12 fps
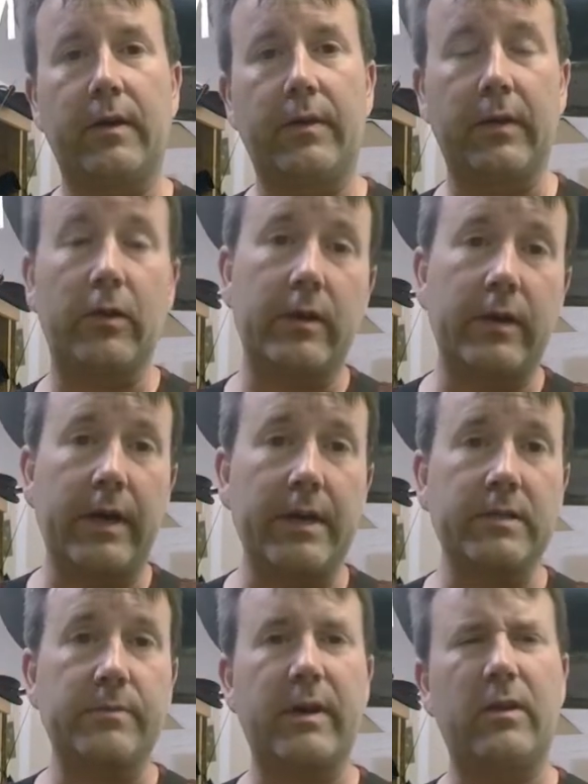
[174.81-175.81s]
They look
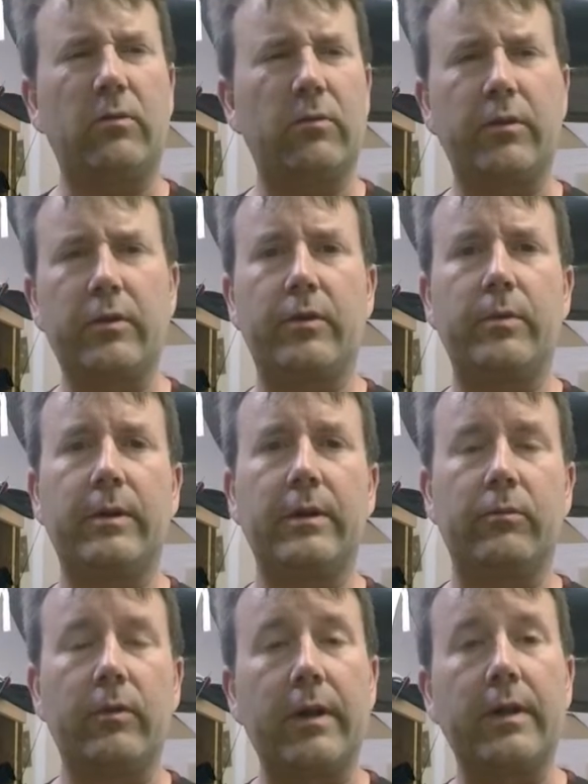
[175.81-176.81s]
nice, but I don't really know anybody
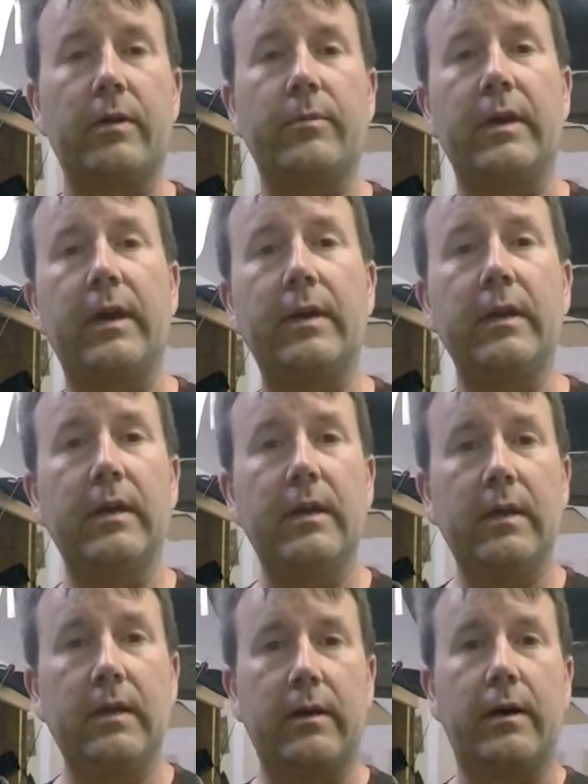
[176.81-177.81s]
running them yet.
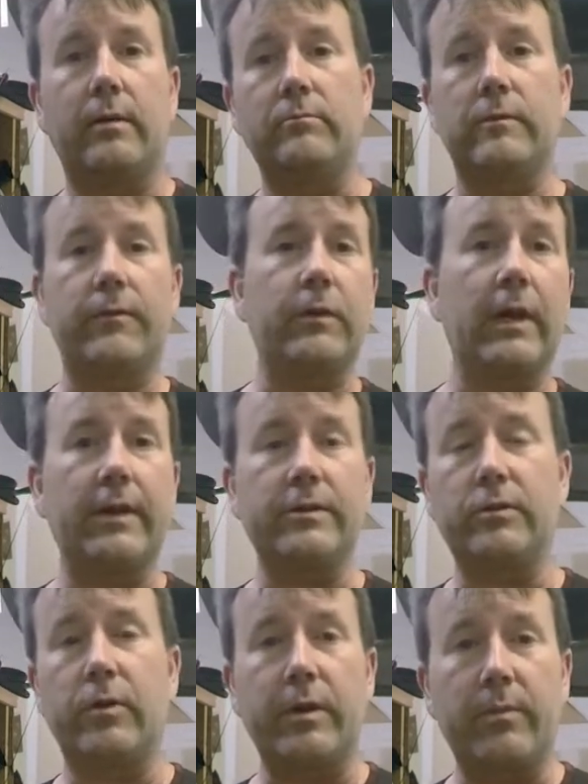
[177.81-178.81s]
If you guys
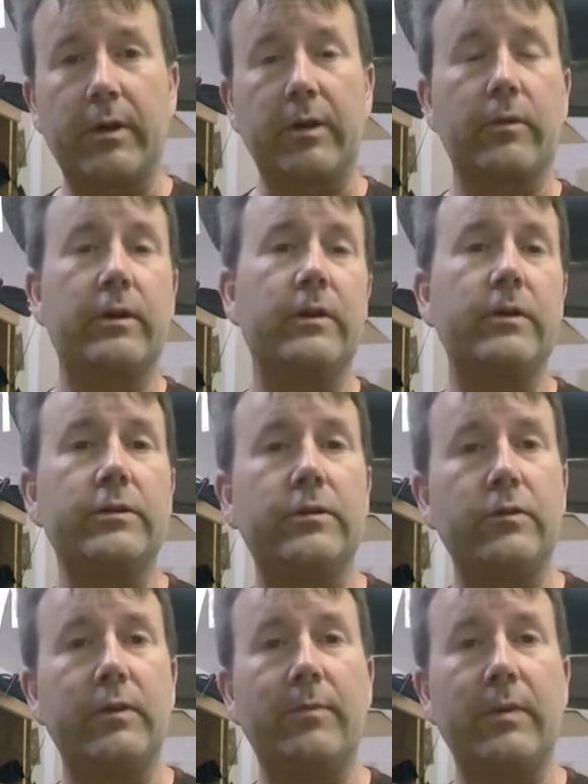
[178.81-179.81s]
know anybody running these
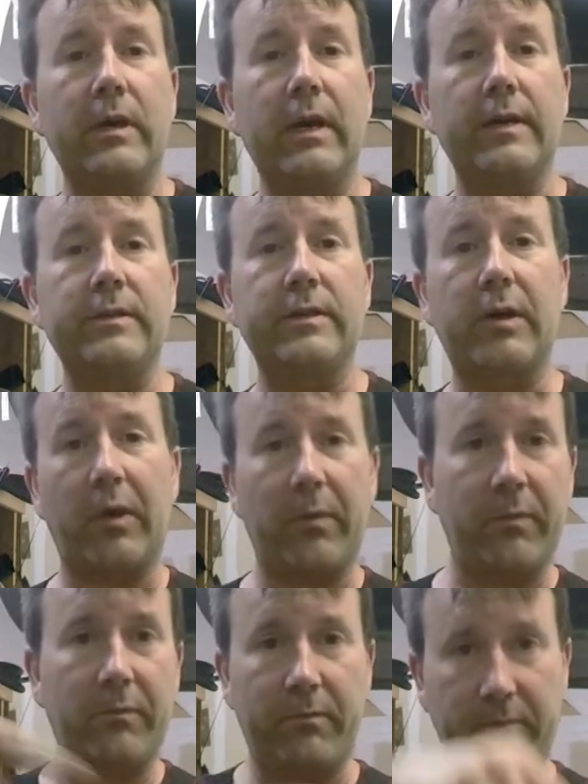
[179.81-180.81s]
new Empi heads,
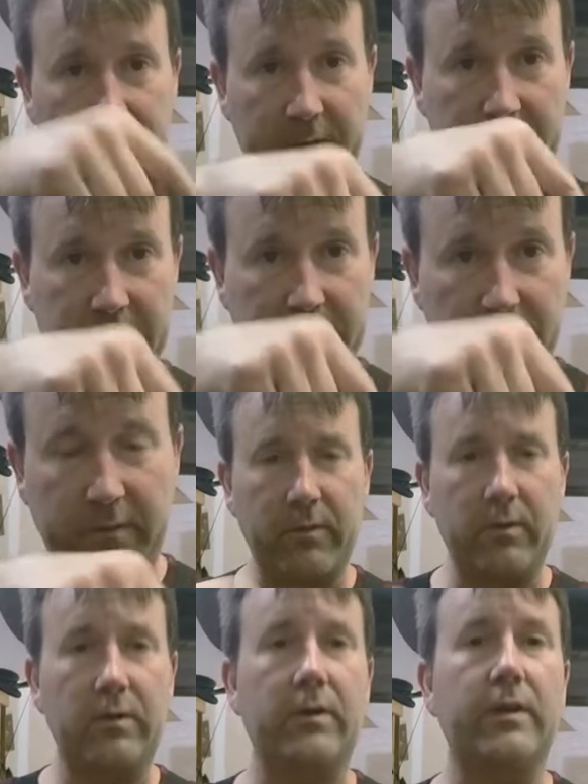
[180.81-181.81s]
please feel
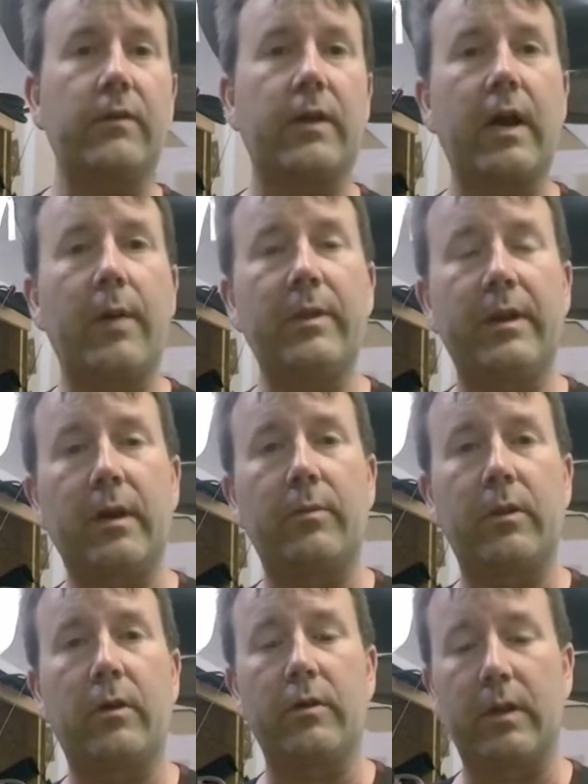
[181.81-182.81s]
to leave a comment down
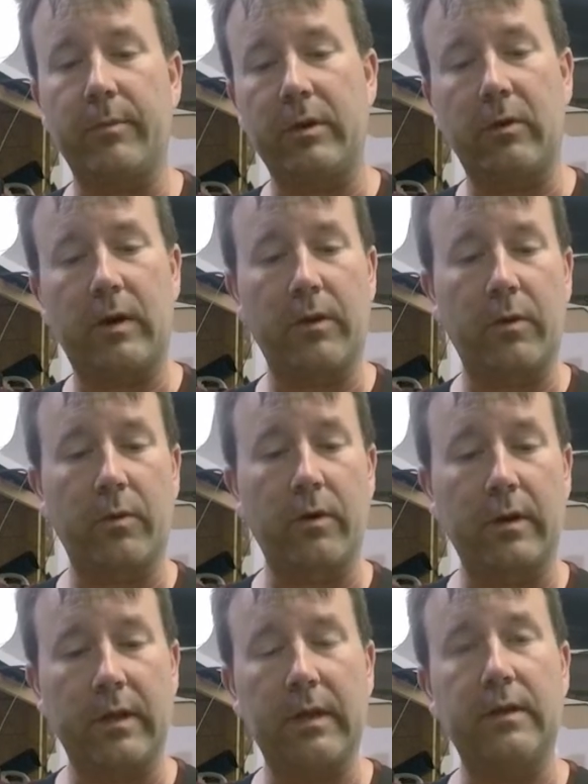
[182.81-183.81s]
below and let me know how they
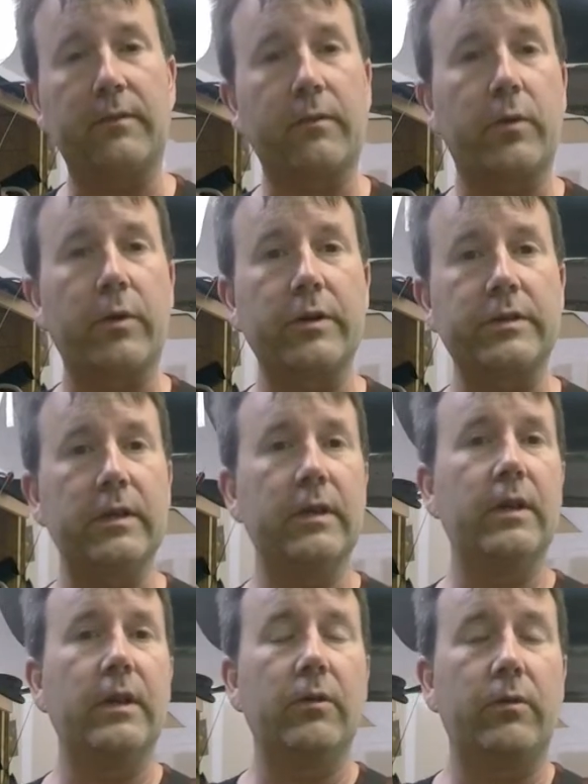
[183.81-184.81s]
work. And of course,
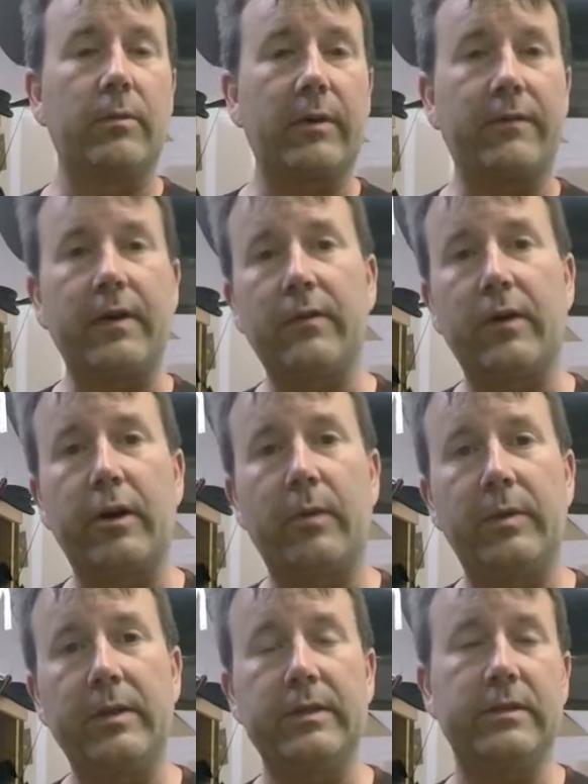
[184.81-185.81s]
one of my favorite
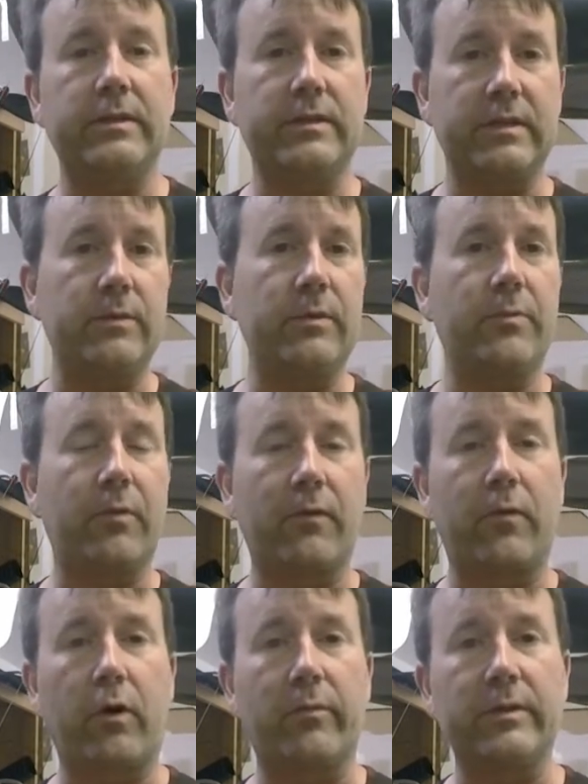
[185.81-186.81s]
companies is CB
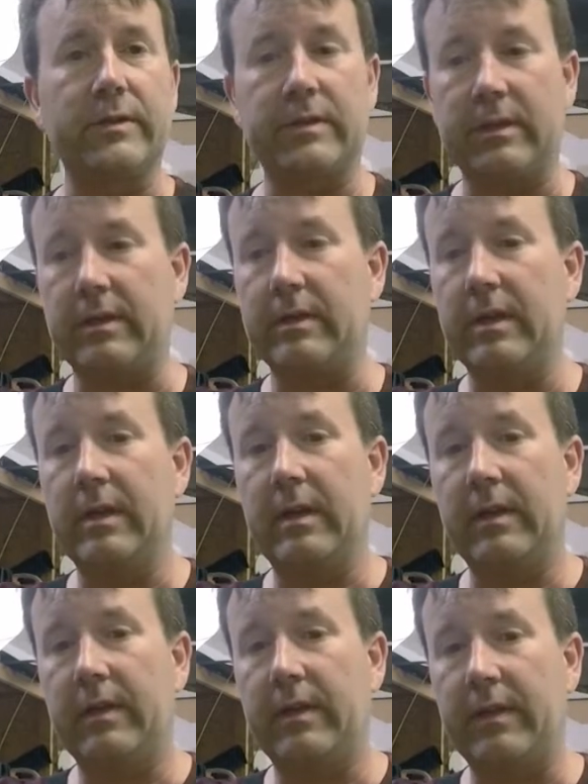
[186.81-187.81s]
Performance, and
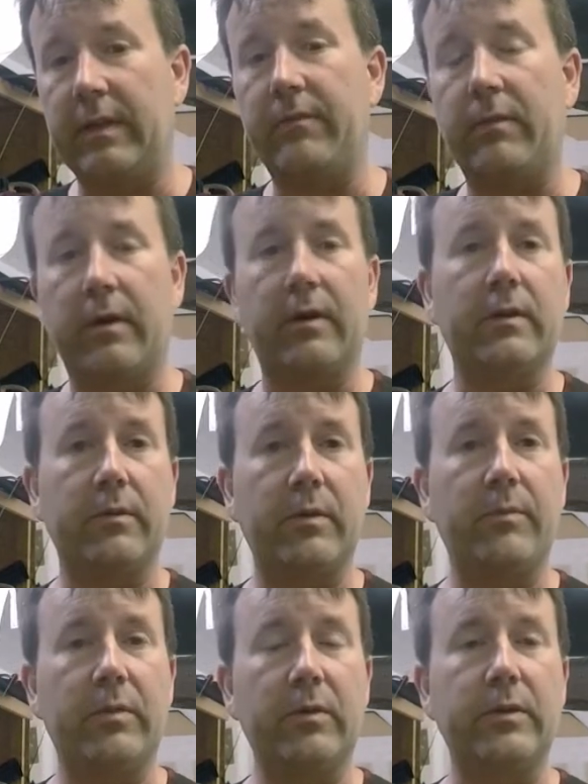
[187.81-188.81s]
they've
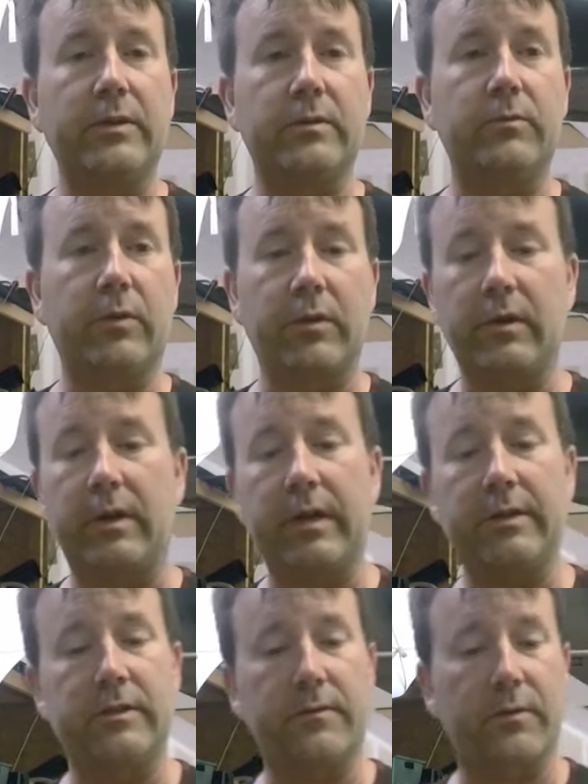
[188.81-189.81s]
been building some really good
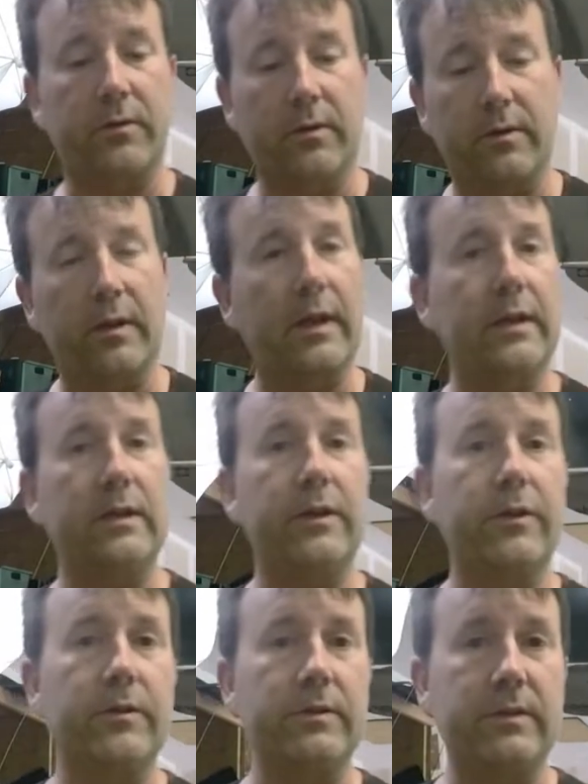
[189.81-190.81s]
heads for a lot of
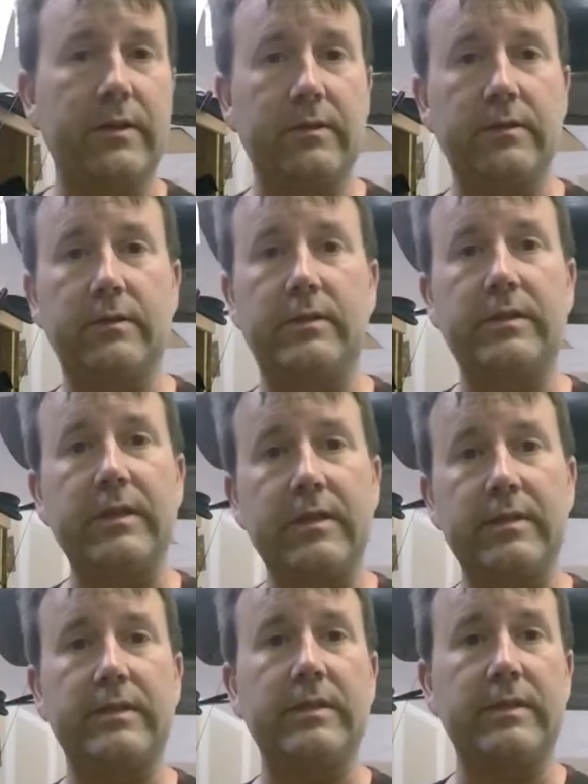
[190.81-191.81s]
years, and the
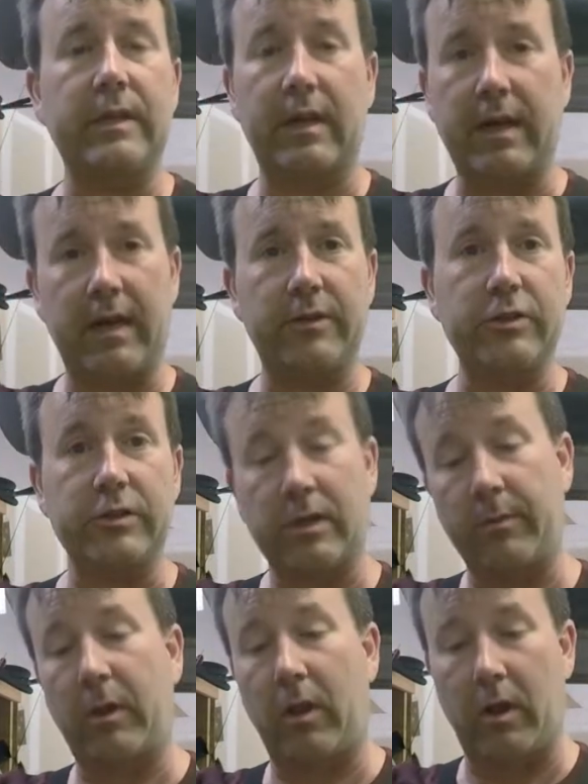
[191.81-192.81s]
CNC technology's
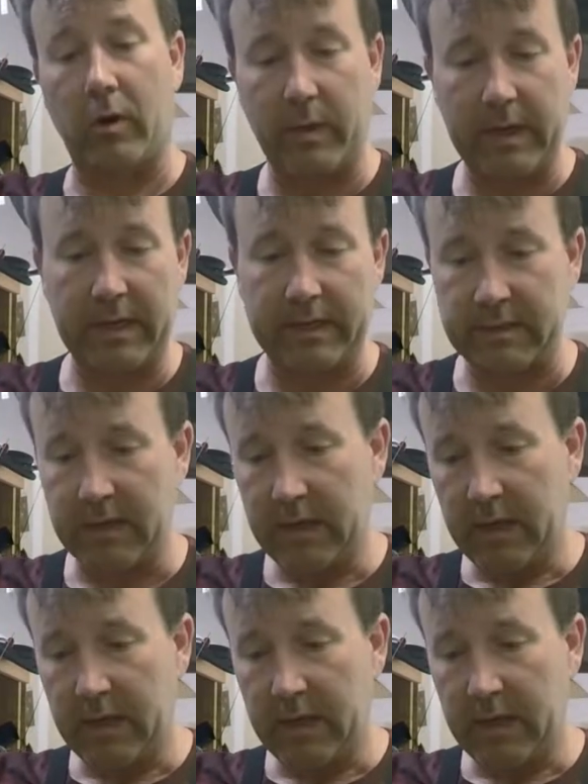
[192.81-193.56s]
come a long ways.